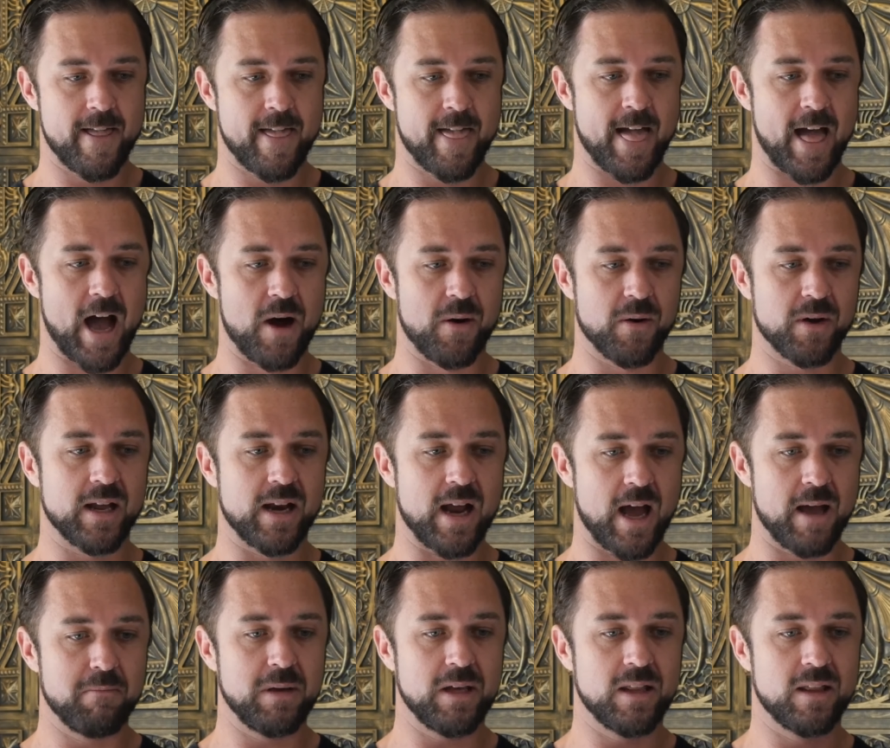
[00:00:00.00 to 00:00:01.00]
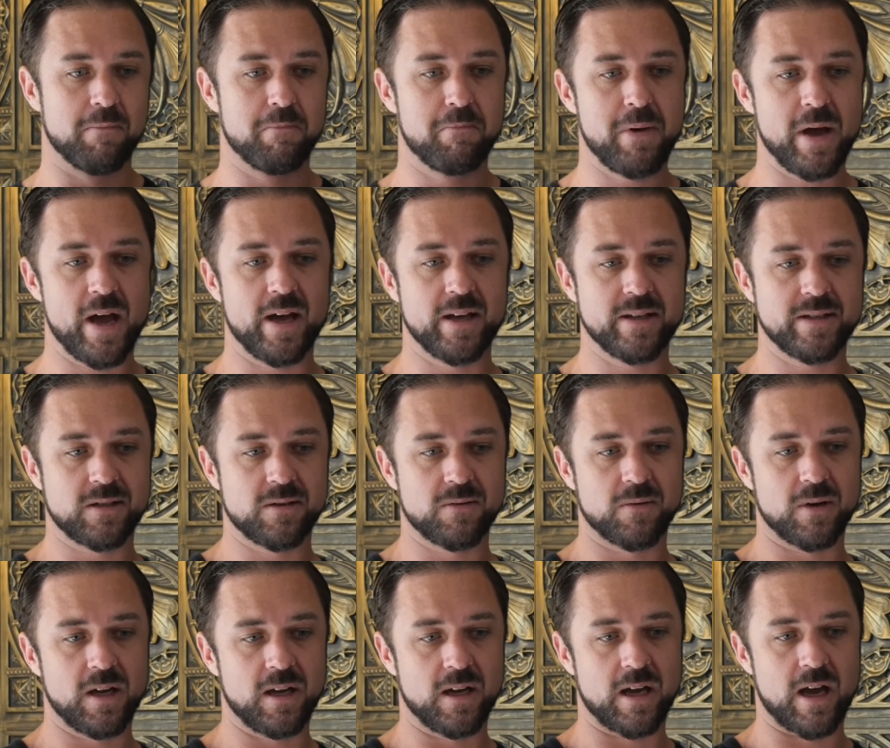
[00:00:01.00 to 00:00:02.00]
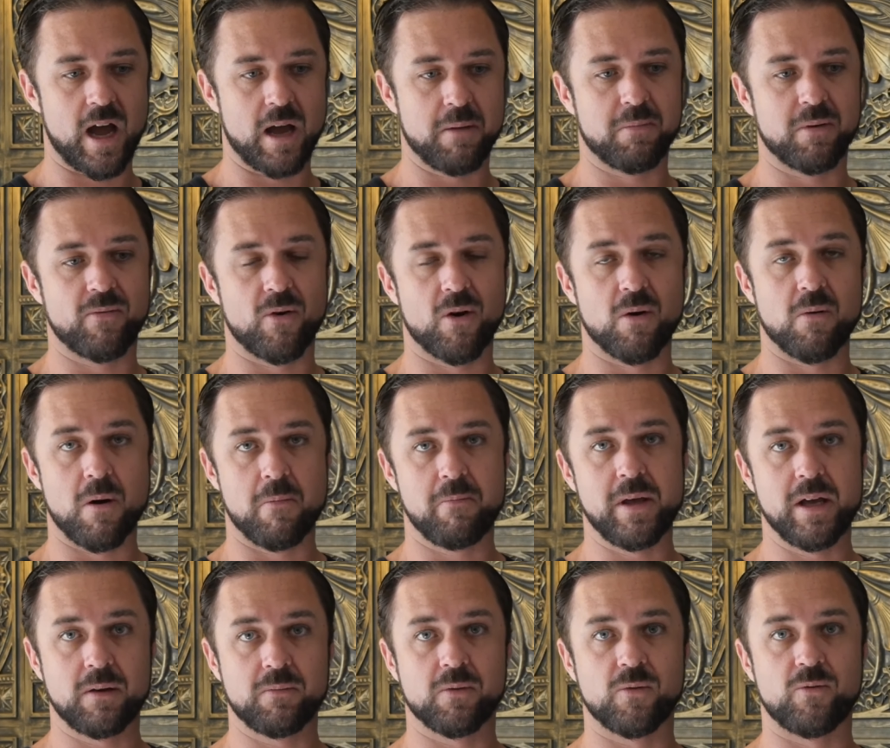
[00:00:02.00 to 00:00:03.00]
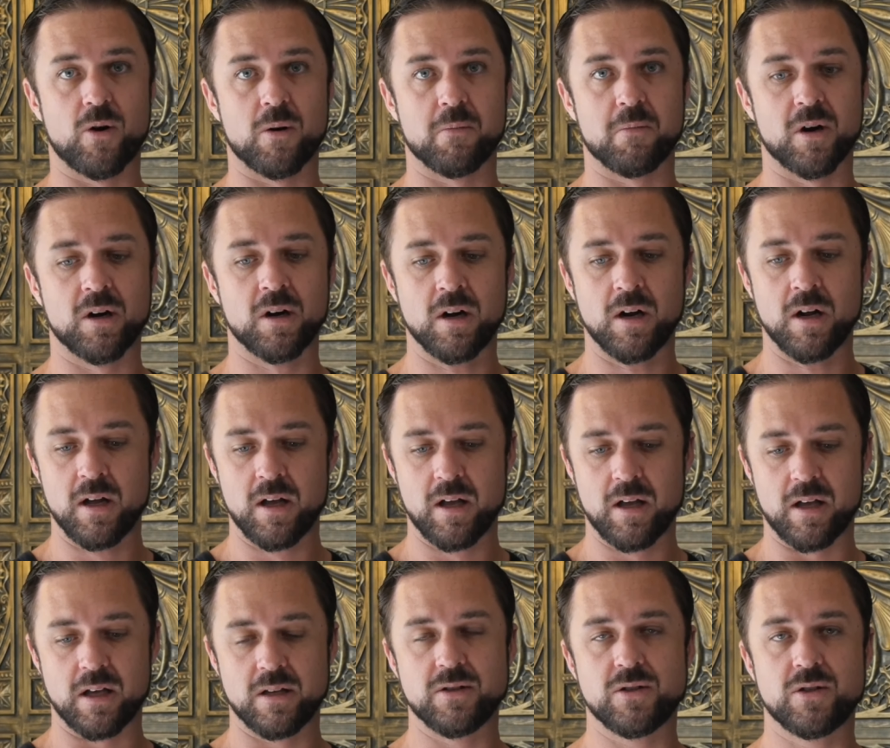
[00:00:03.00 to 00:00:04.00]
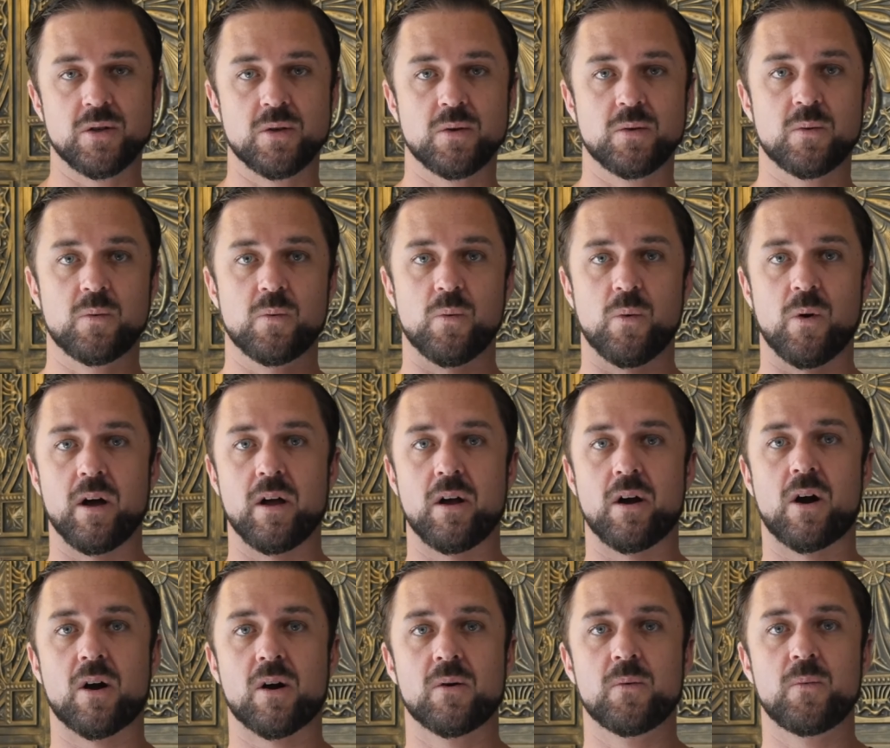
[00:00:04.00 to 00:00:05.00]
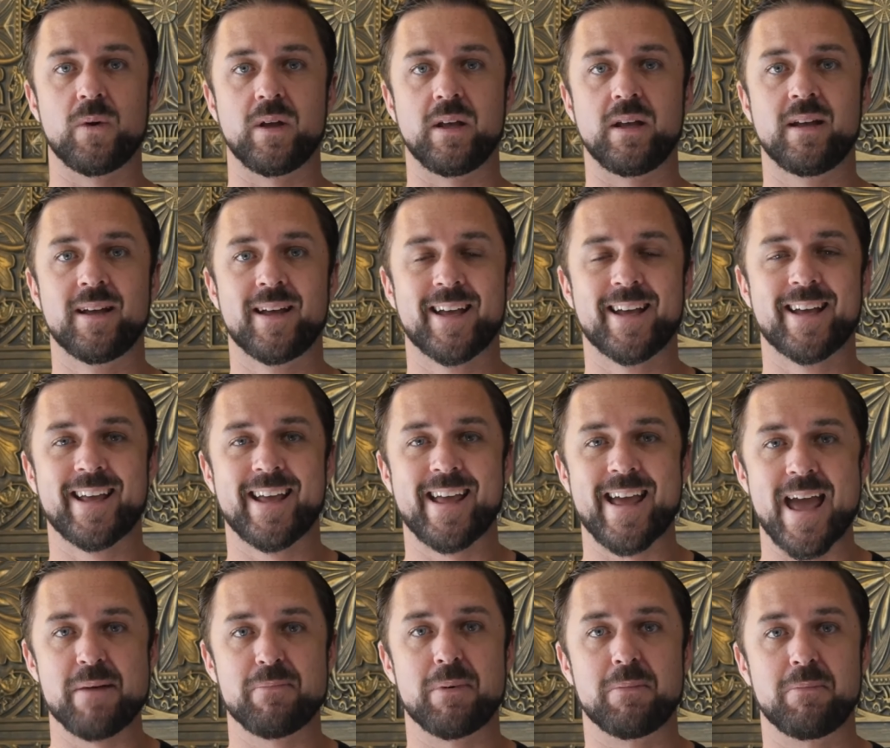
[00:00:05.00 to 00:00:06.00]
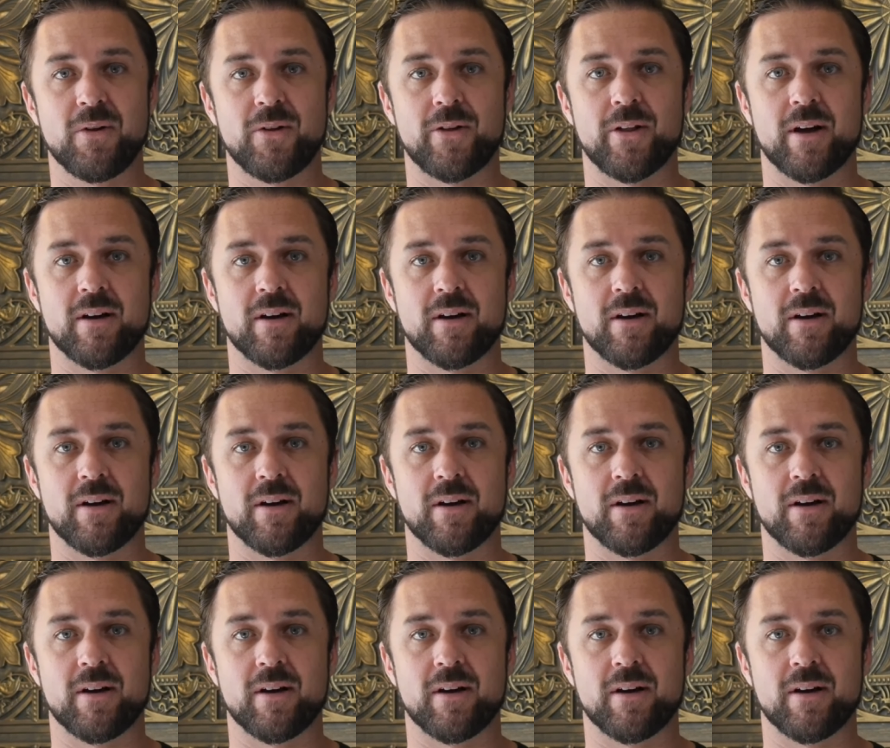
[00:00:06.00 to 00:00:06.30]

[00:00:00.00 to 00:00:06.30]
how can I be the best, right? A high performer, a peak performer, into what are we capable